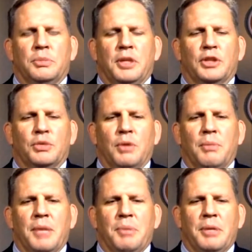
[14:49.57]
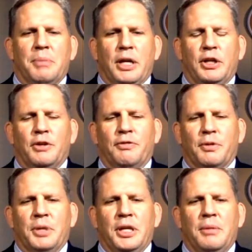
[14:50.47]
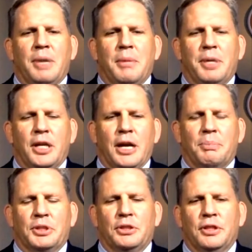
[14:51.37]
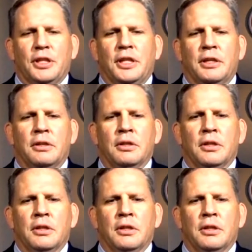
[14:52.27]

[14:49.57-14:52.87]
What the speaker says: because what might be a barrier for me may be an opportunity